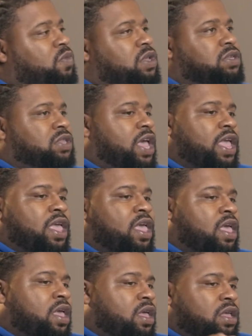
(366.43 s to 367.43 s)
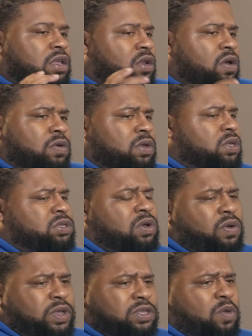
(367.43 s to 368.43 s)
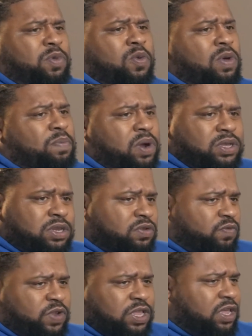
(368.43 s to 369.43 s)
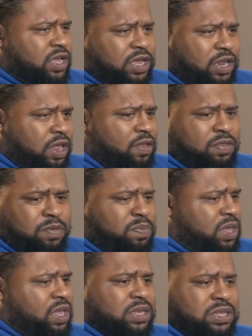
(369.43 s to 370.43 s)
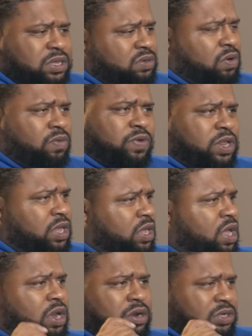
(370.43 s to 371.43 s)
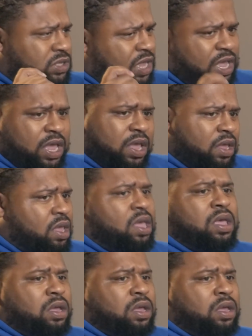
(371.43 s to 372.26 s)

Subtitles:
It's like, it's always going to be one person that's really good at the business or really understand,